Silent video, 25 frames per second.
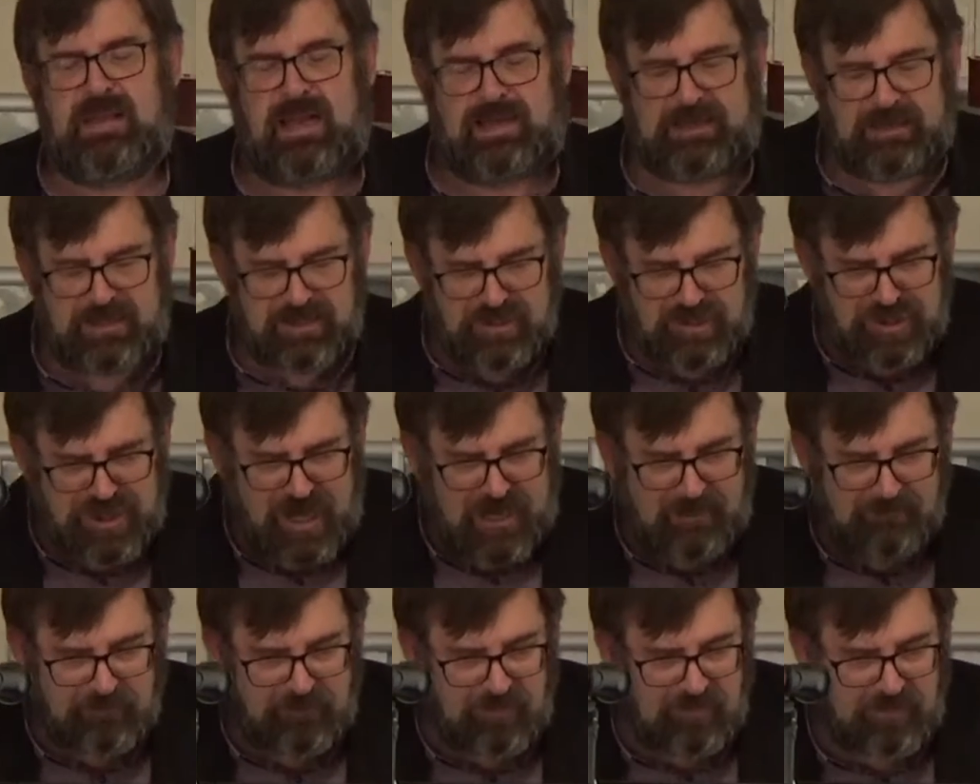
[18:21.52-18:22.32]
And in
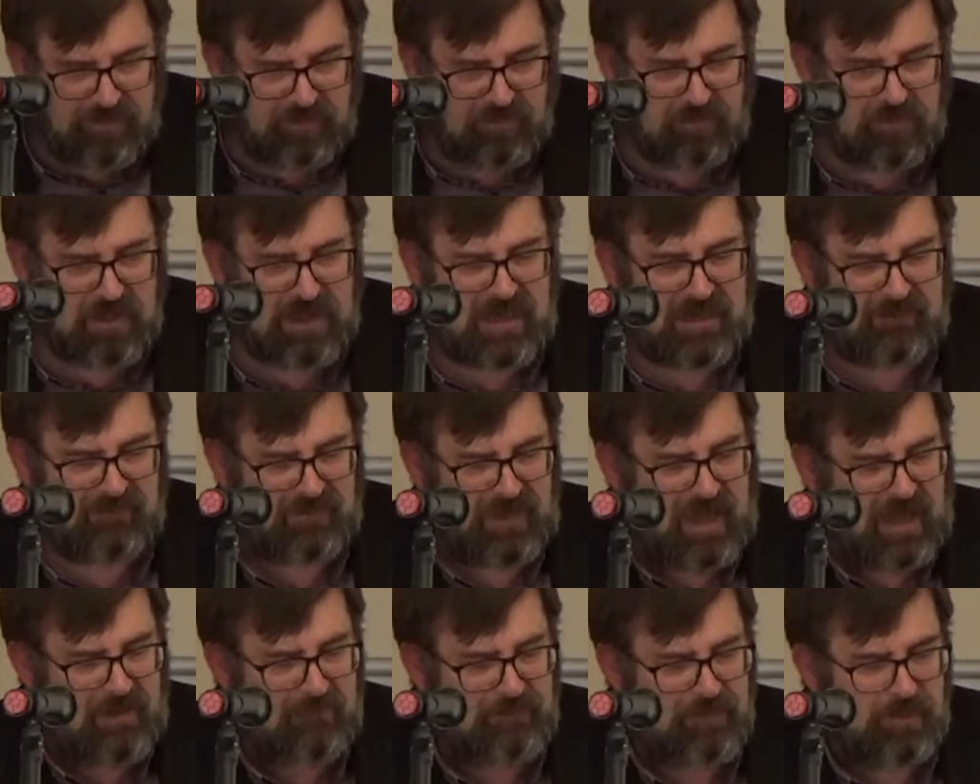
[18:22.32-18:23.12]
chapter 3
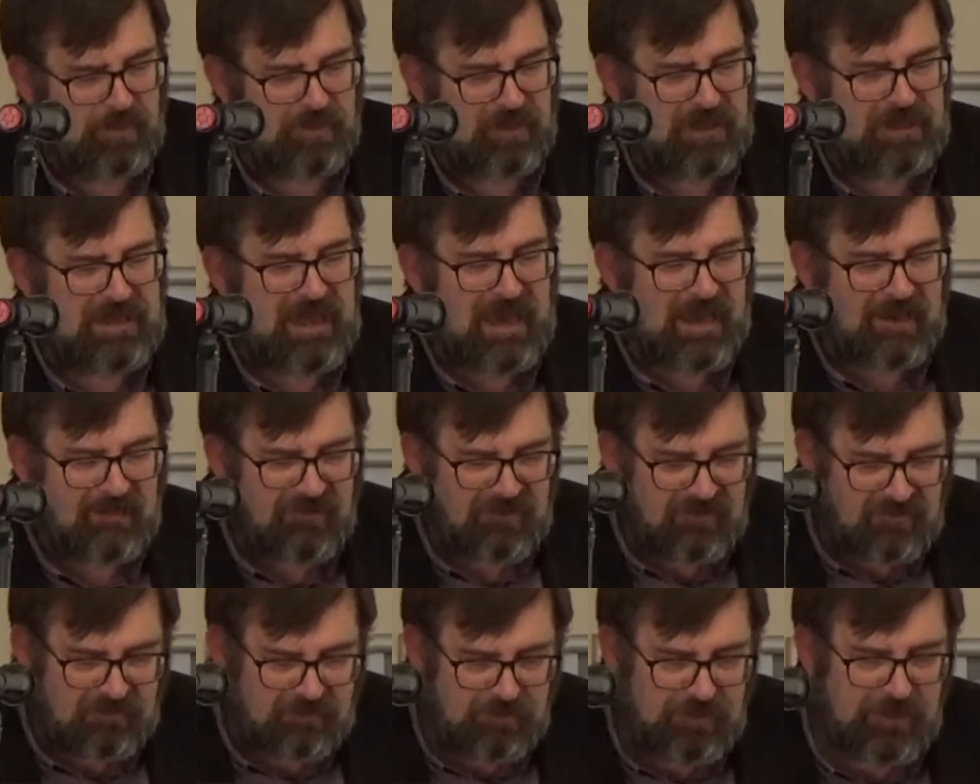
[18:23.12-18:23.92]
of that book, he
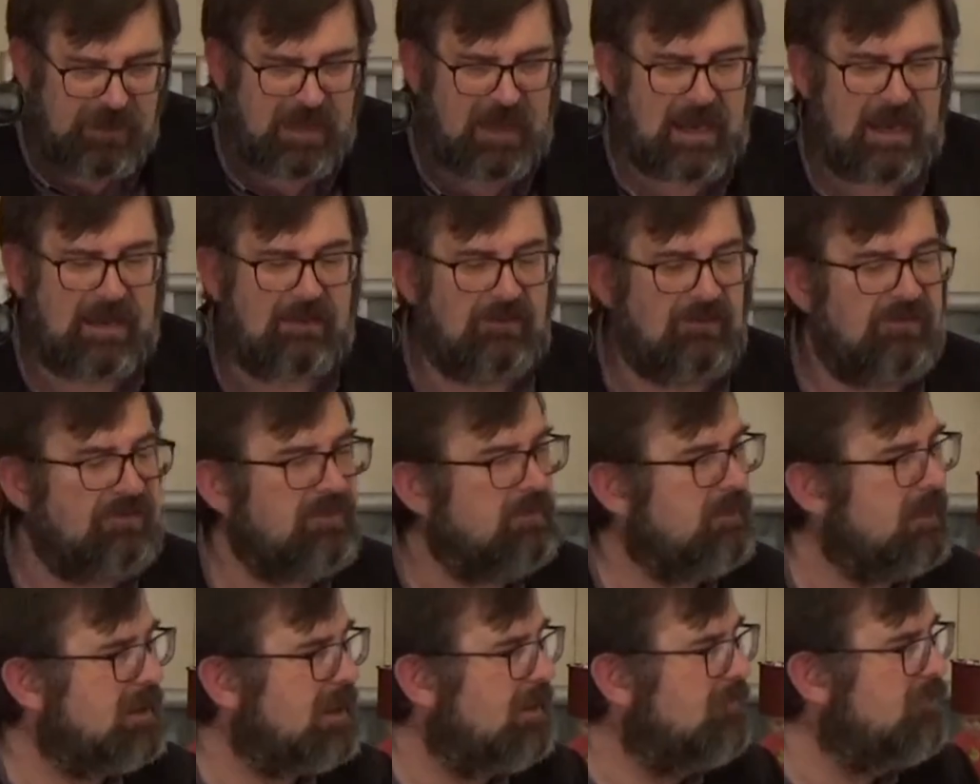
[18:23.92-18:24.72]
explains
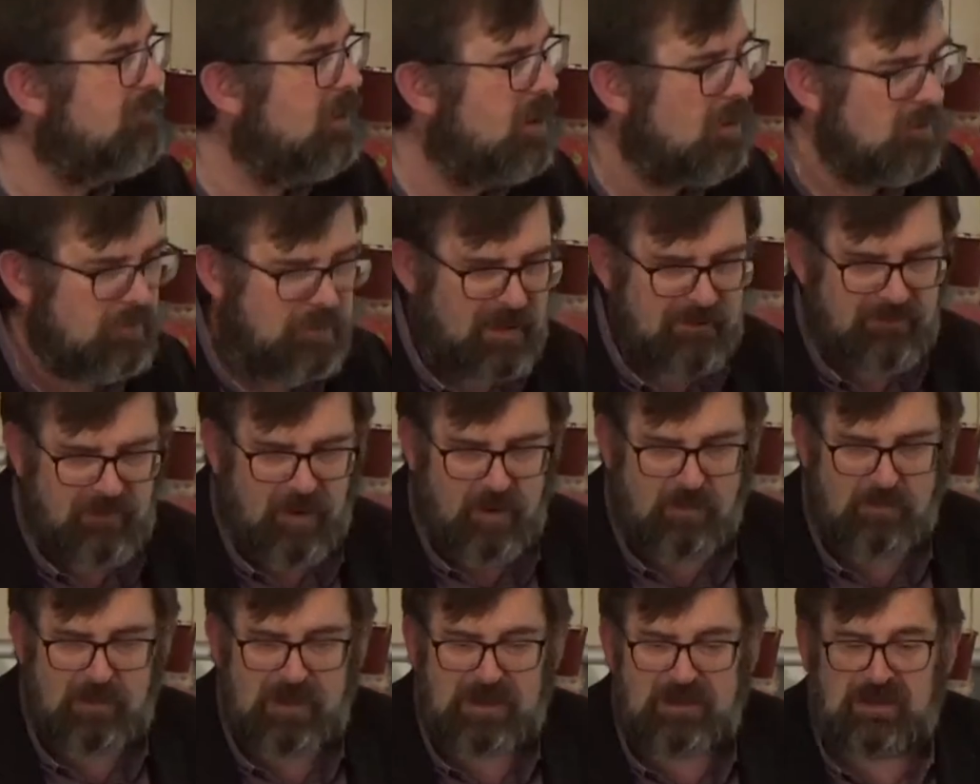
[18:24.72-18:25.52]
something of what we've
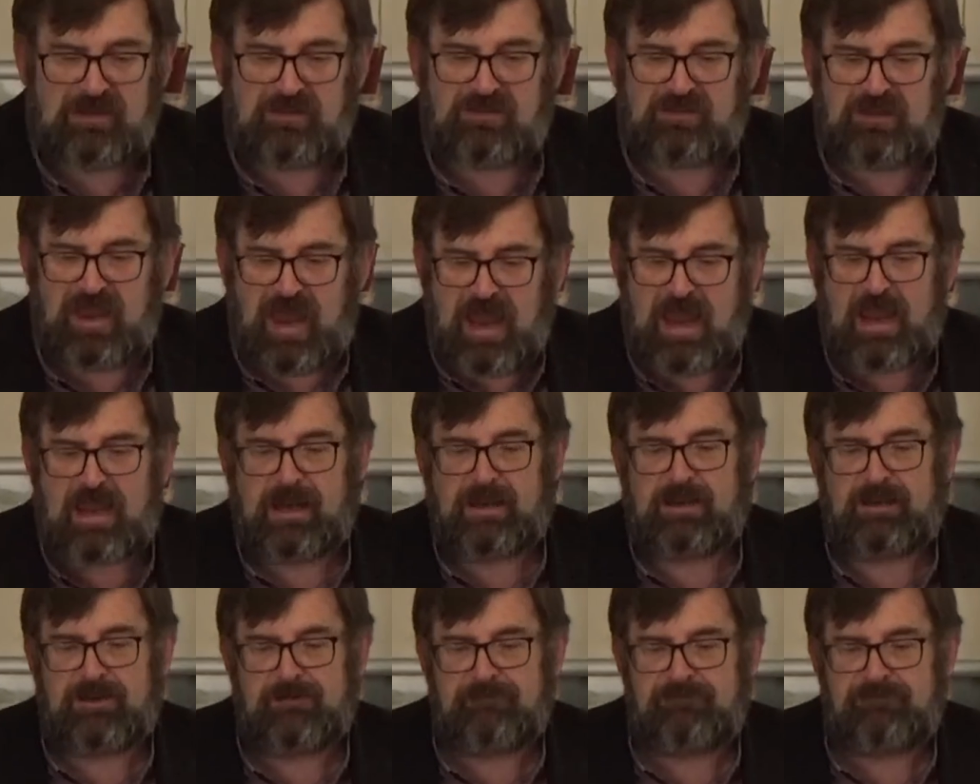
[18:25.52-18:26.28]
already said,